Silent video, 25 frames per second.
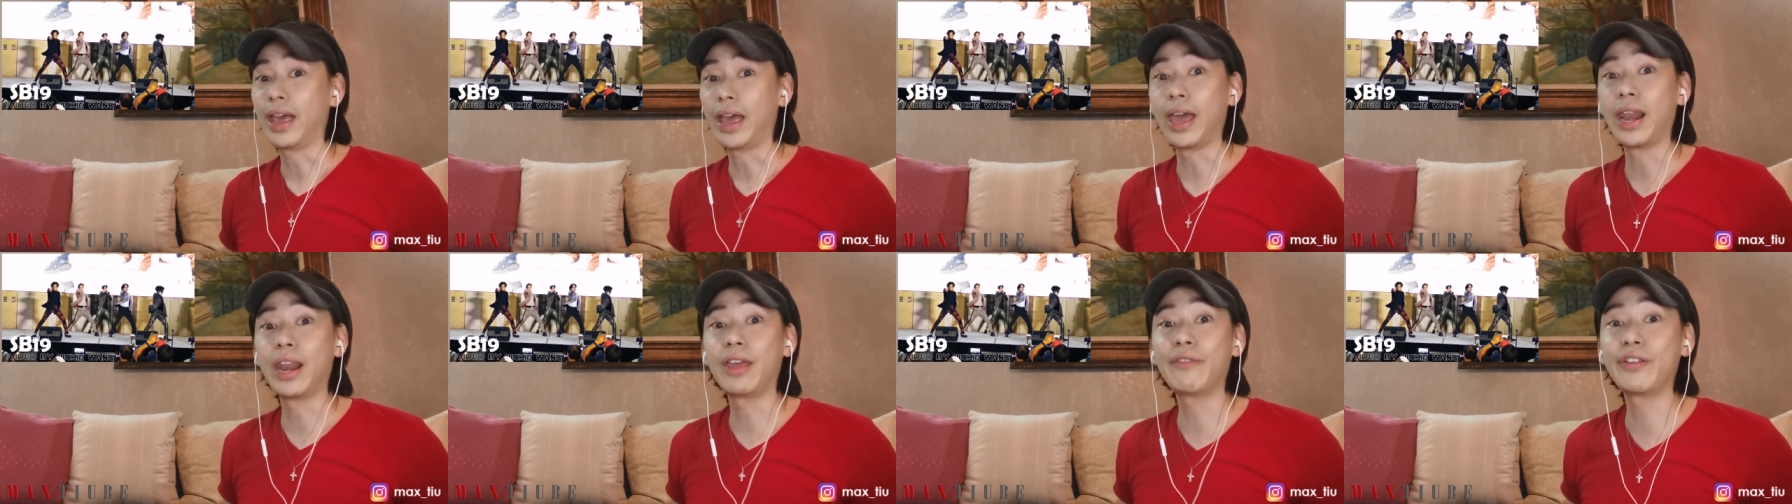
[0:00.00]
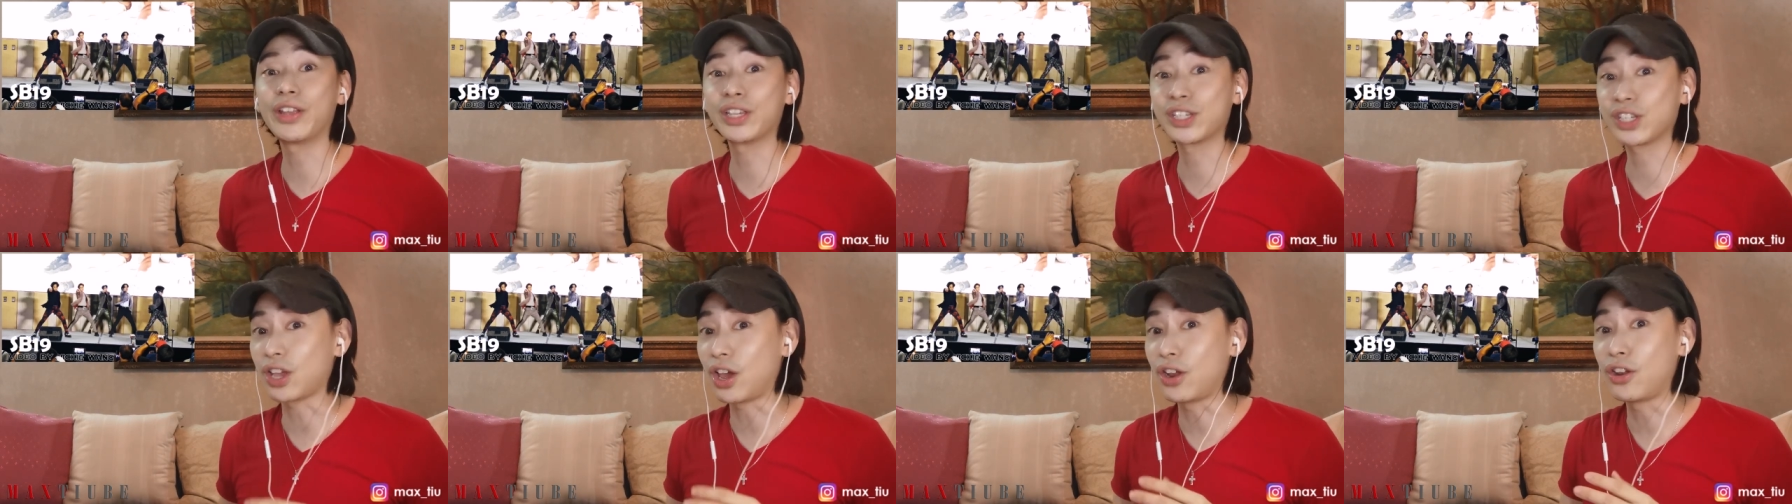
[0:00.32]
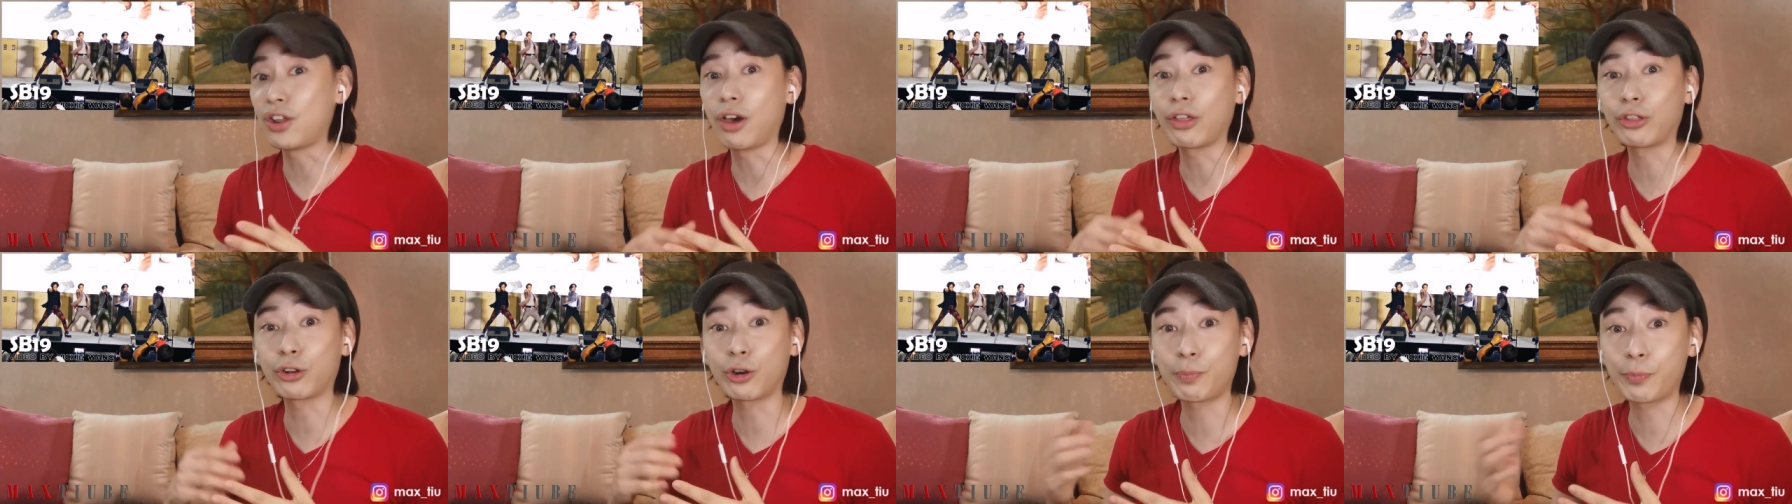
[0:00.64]
And if it's
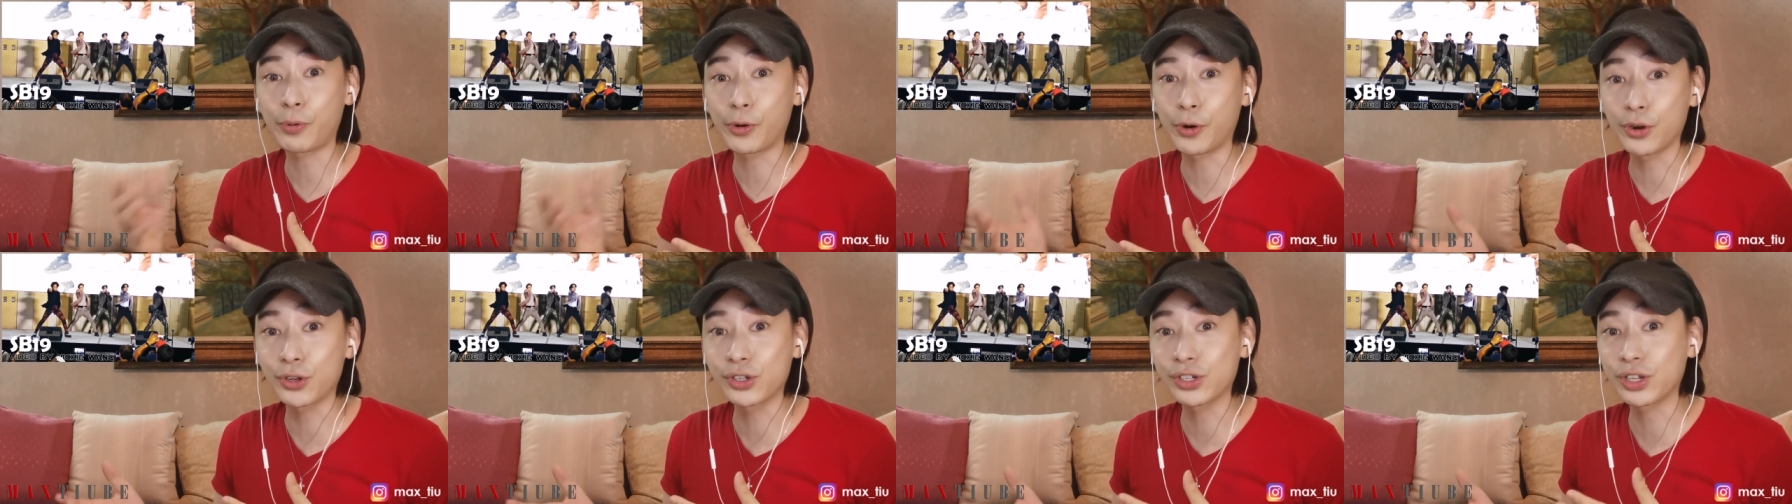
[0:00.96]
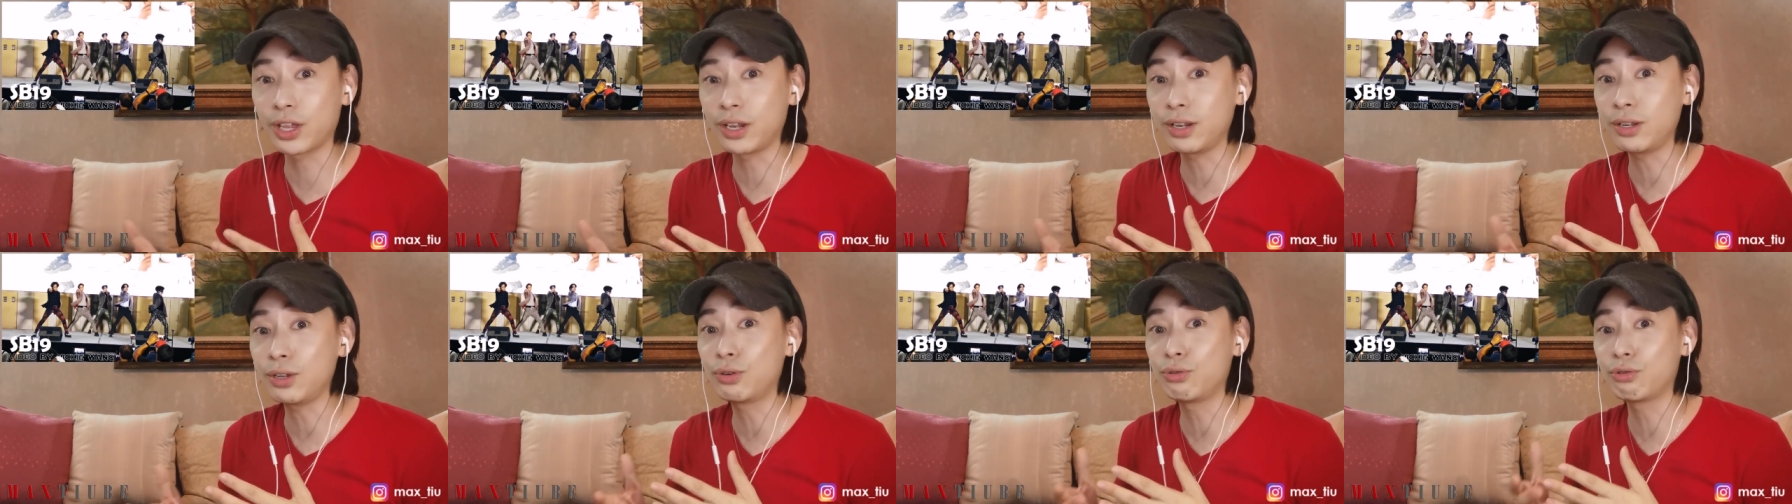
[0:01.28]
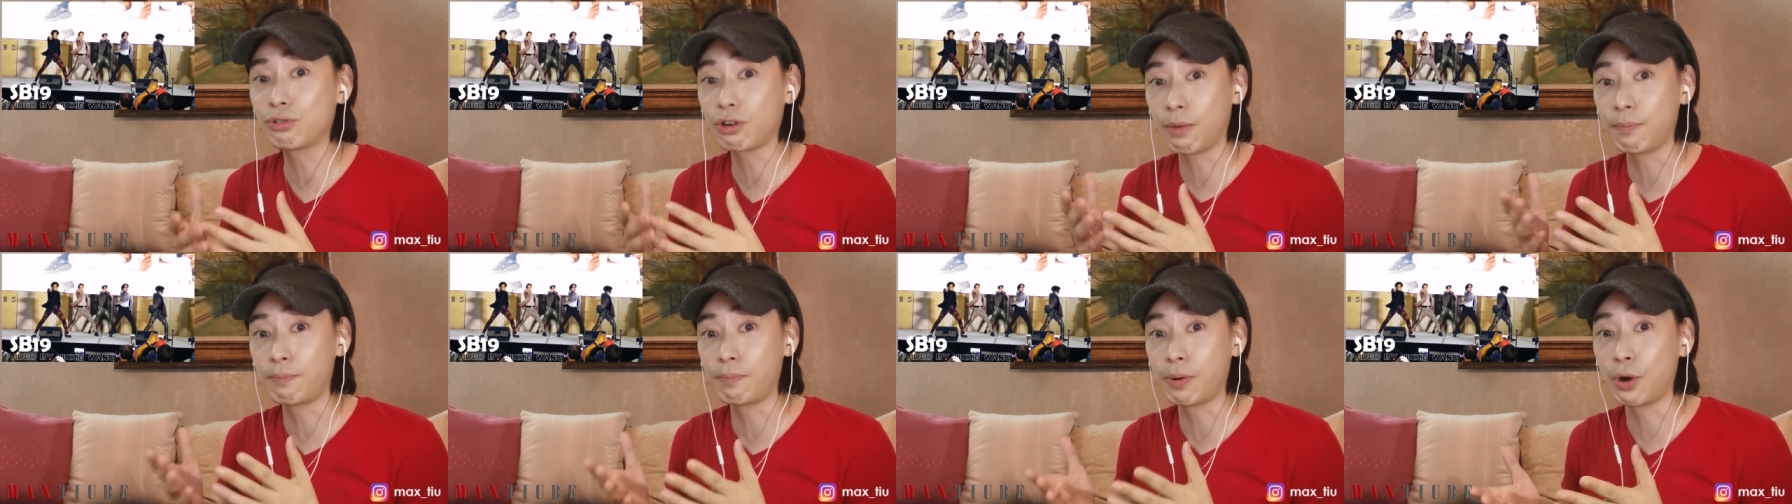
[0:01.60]
another person
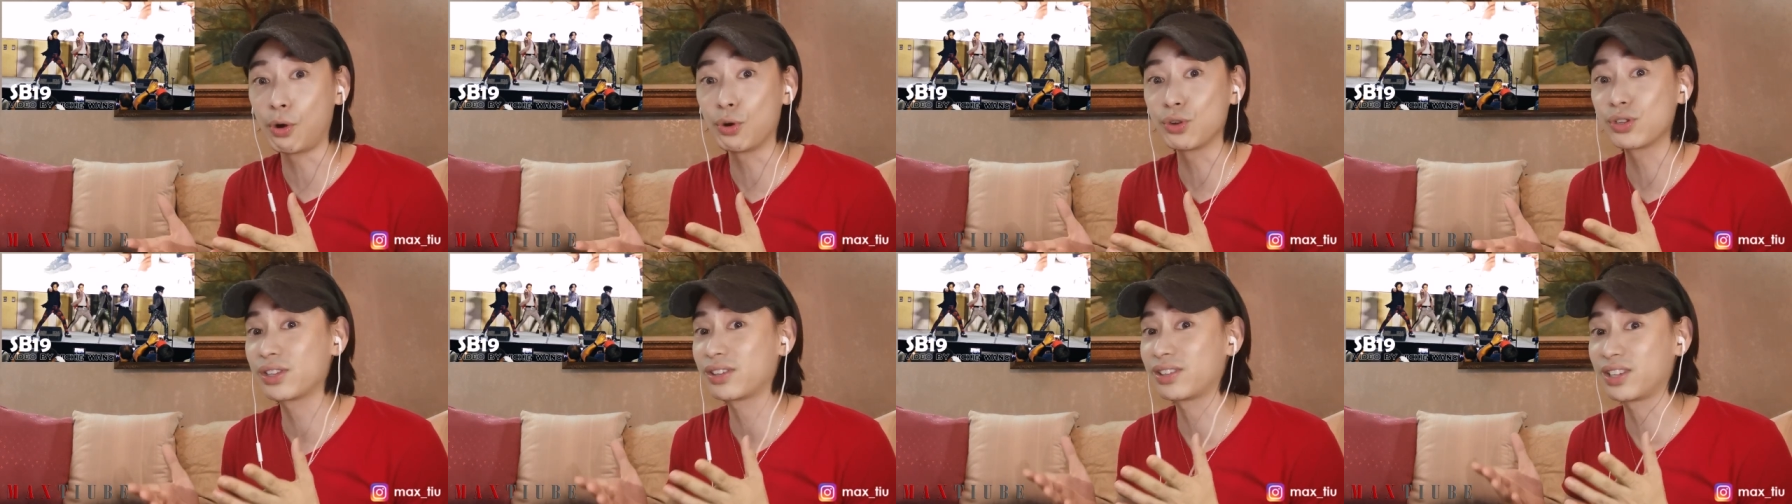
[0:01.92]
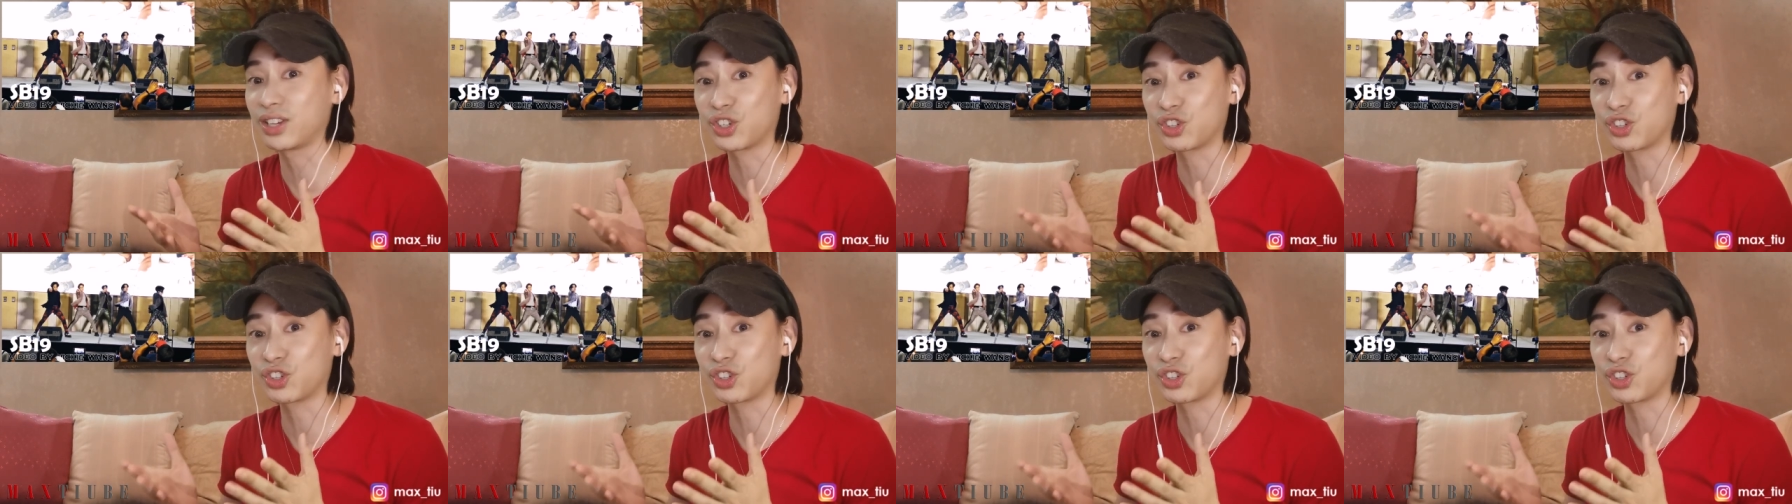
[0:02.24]
who composed